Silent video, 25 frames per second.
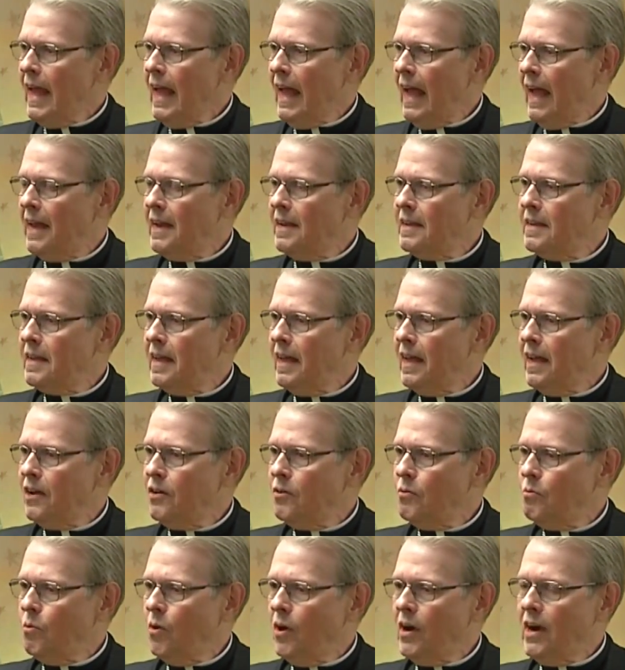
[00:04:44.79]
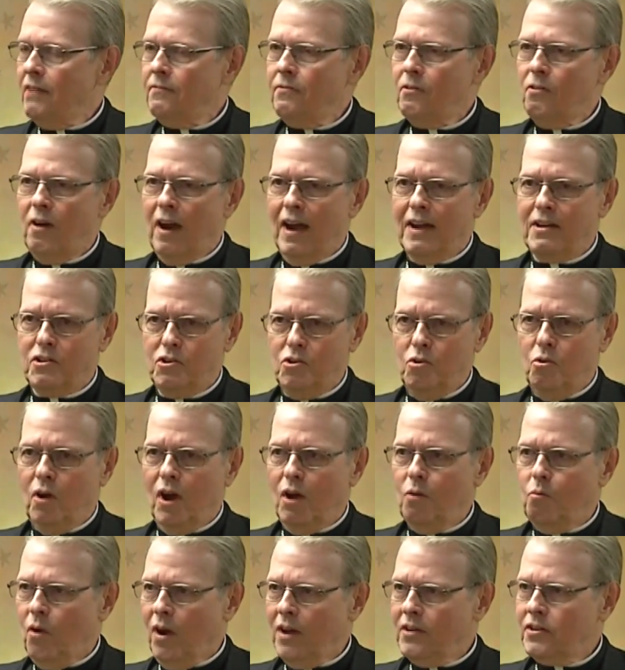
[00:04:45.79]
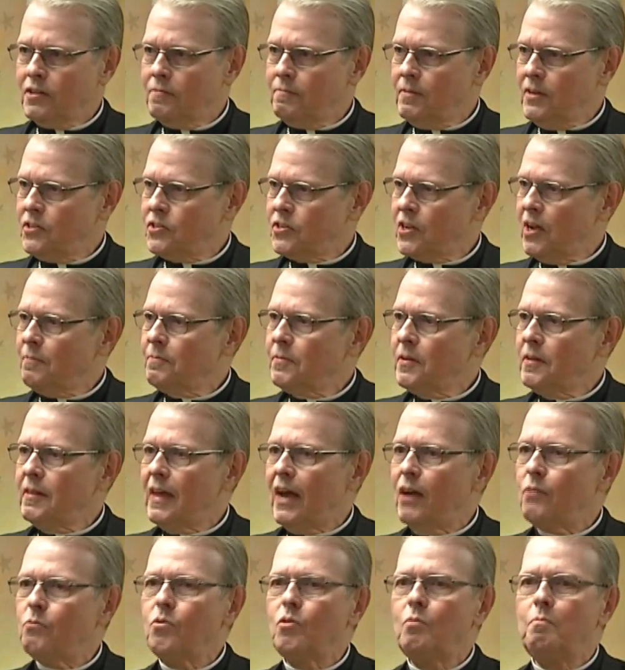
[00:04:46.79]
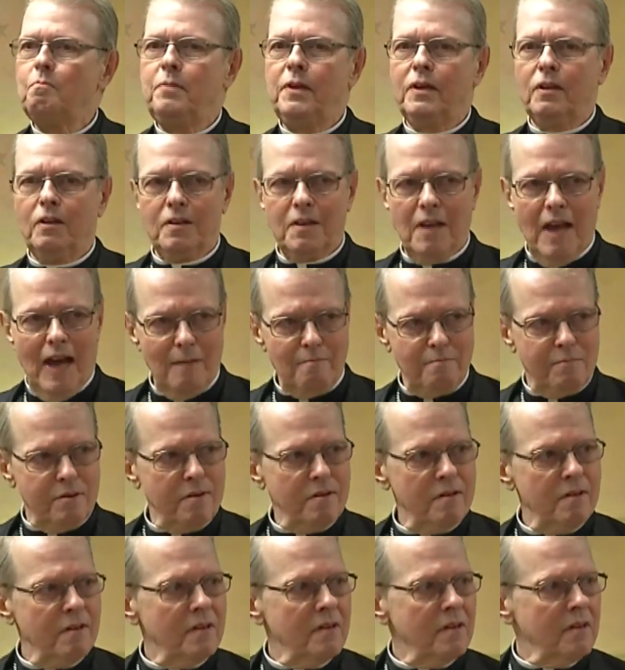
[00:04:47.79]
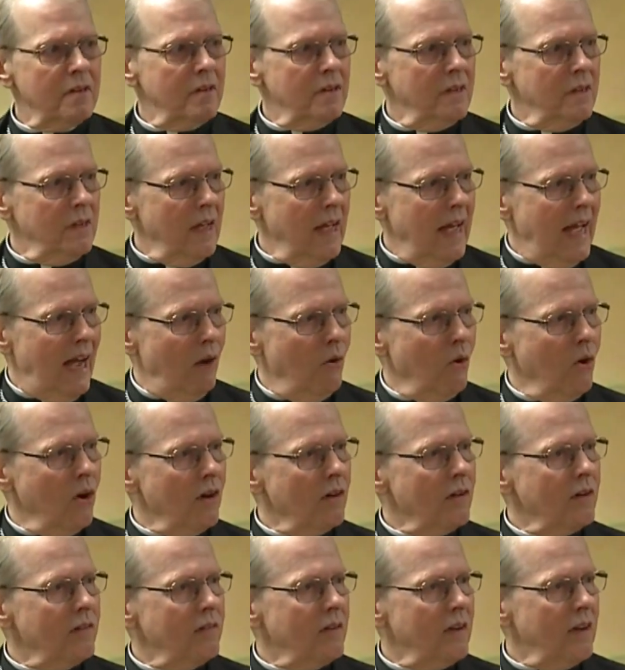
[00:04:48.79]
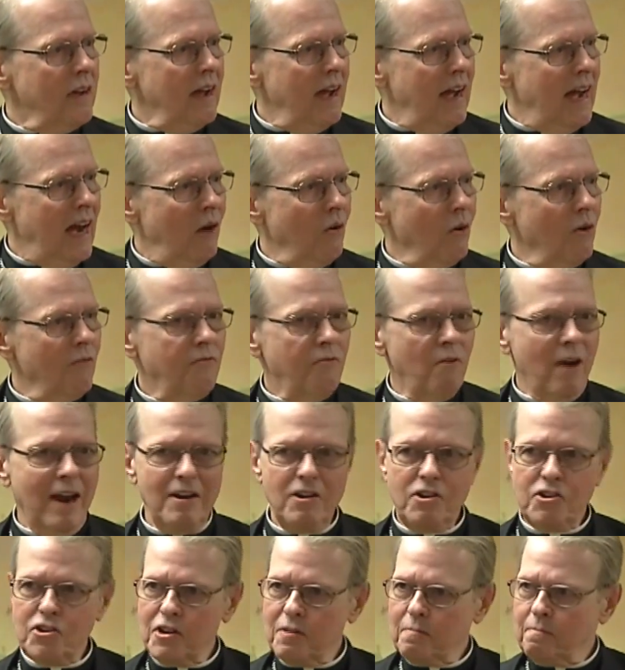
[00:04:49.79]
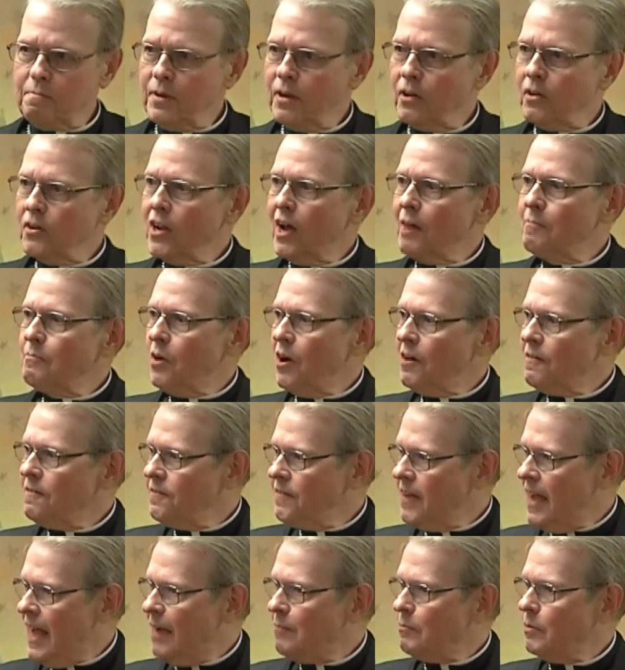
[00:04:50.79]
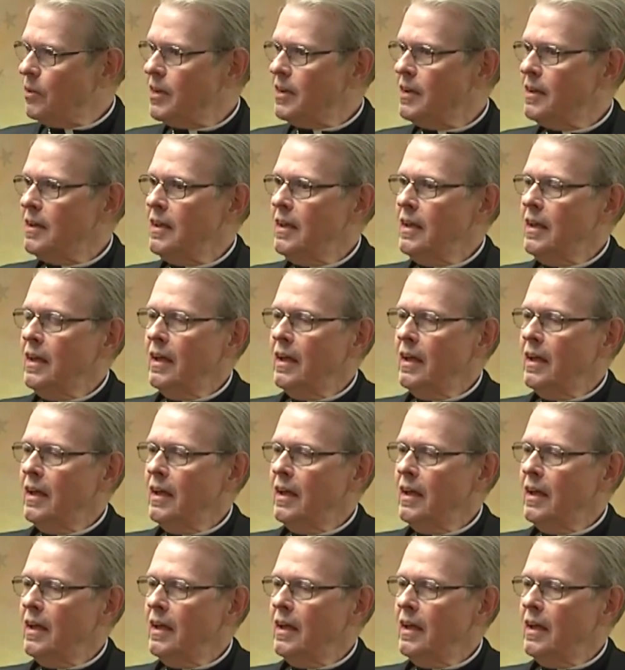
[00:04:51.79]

And uh, whatever I do, I want to be something that will build up our, our friendship, build up our family.